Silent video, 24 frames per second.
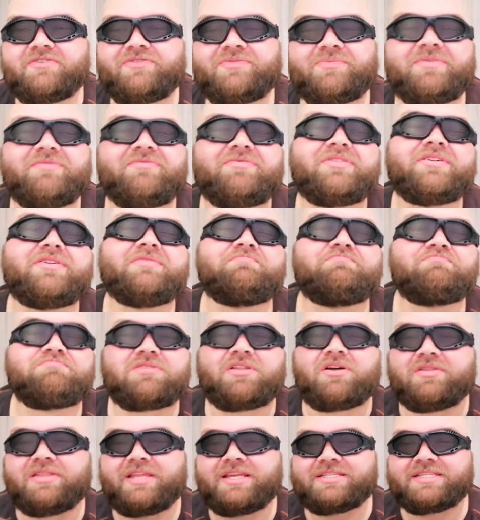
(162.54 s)
with the
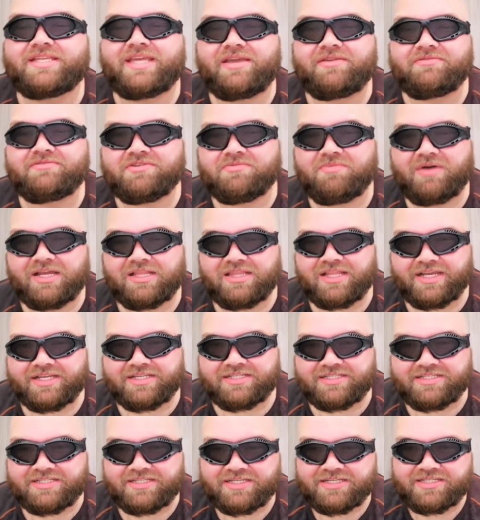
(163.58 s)
plot, let's get into my
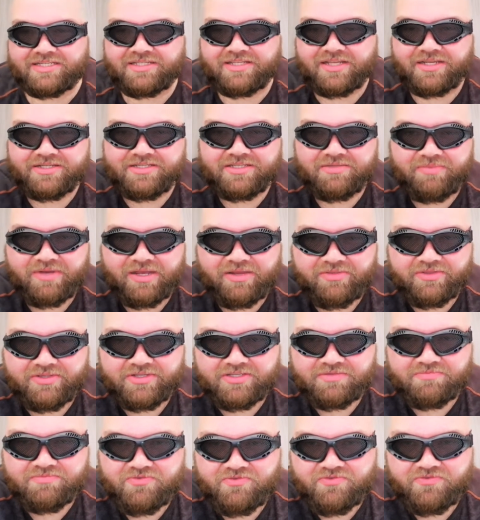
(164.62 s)
likes and dislikes about
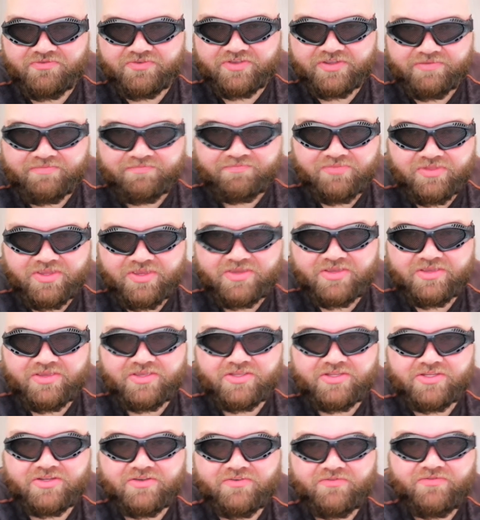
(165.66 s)
this movie.
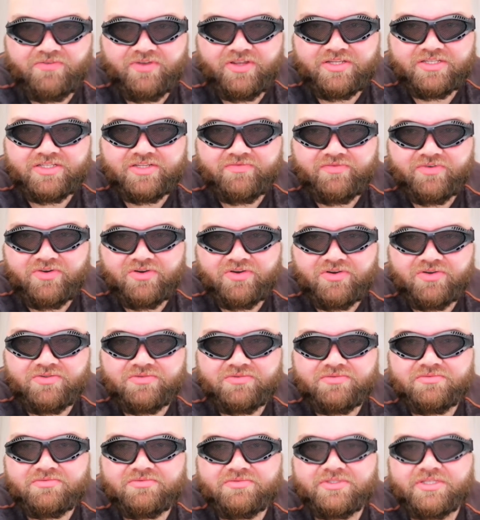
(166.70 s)
So first of all,
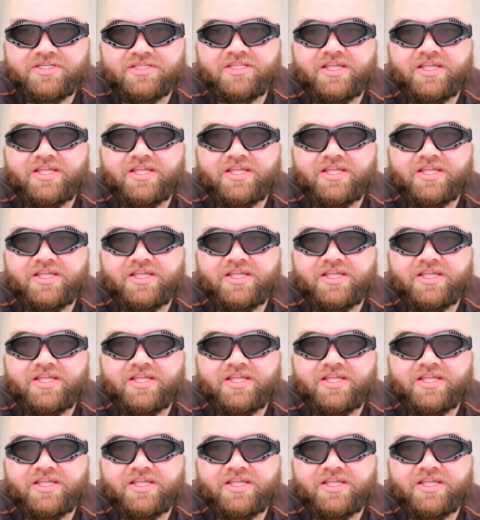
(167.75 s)
the